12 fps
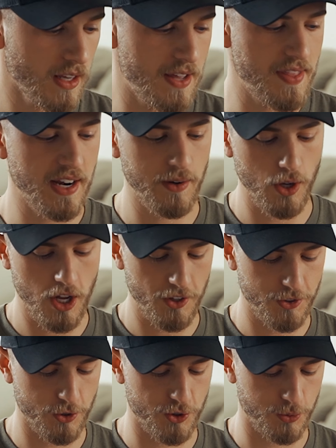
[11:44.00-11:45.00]
And then I'll
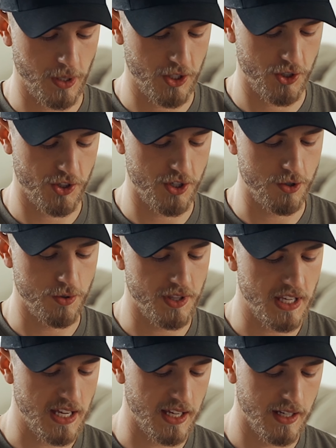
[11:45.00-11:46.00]
also switch to
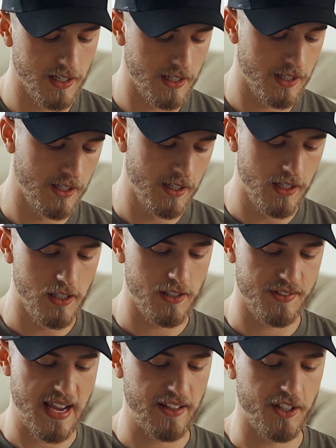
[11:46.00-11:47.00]
the
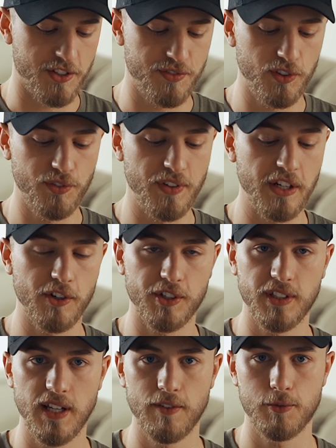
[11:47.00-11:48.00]
Talus full-fingered
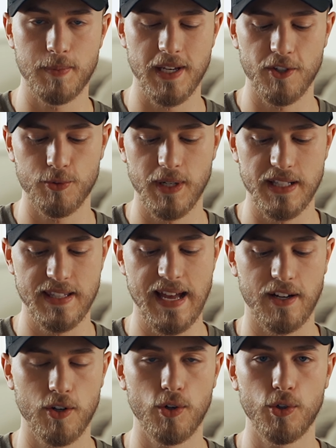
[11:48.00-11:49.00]
gloves, because when it's
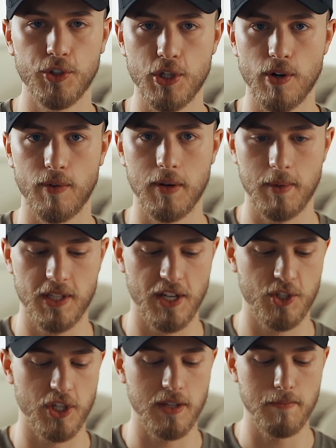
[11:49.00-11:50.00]
that cold, you don't want to be
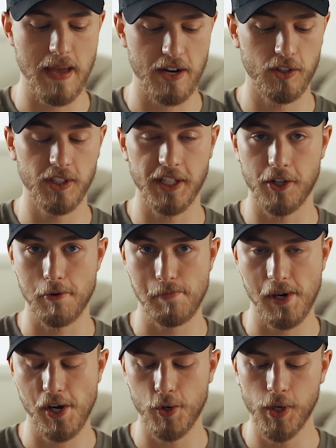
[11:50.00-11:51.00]
touching metal like your
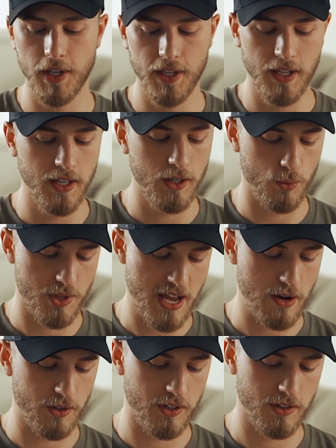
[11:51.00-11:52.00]
bow
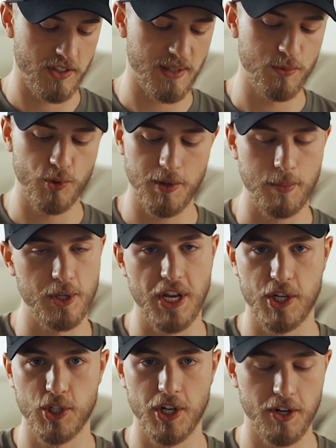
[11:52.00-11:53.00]
without some sort of
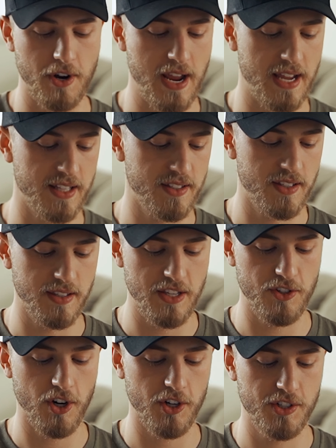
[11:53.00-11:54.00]
protection in your hands.
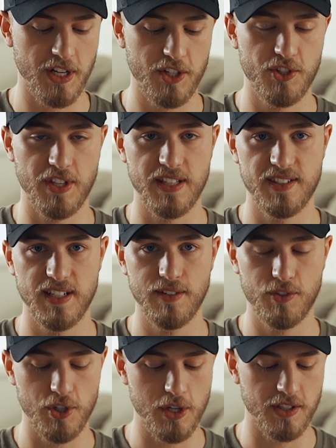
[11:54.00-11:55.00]
These are touch
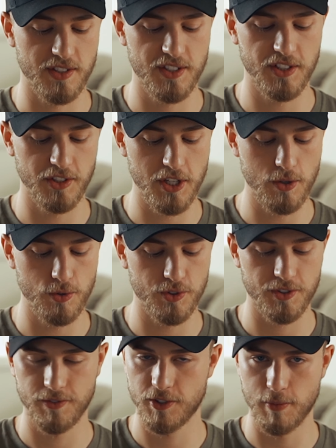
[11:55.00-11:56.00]
sensitive, so you can still
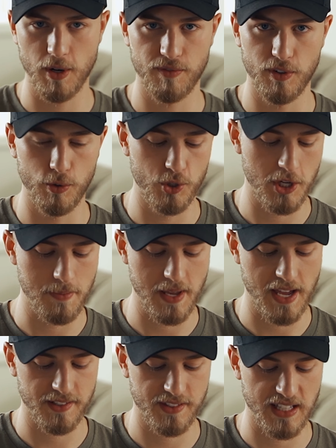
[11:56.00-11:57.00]
use smartphone,
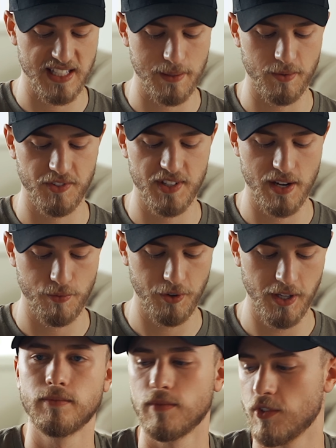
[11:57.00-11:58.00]
GPS, that type of stuff.
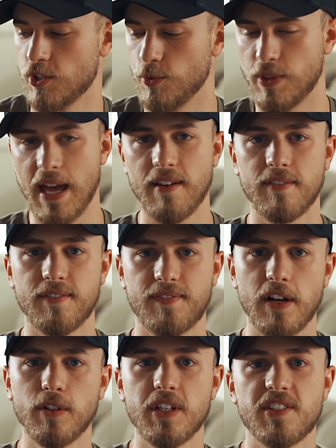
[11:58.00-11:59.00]
So that
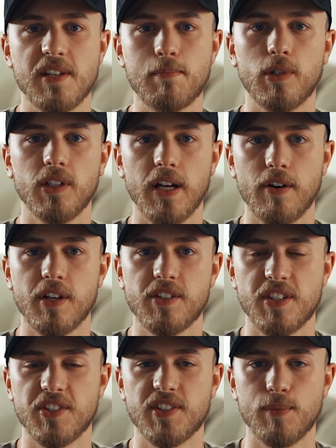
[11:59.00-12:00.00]
fairly simple layering
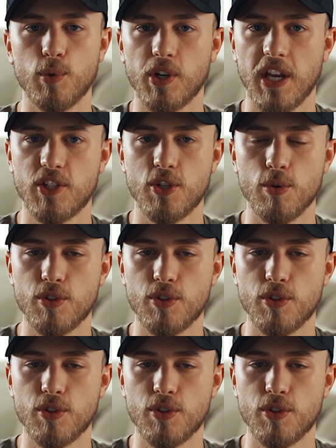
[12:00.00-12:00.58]
system will get you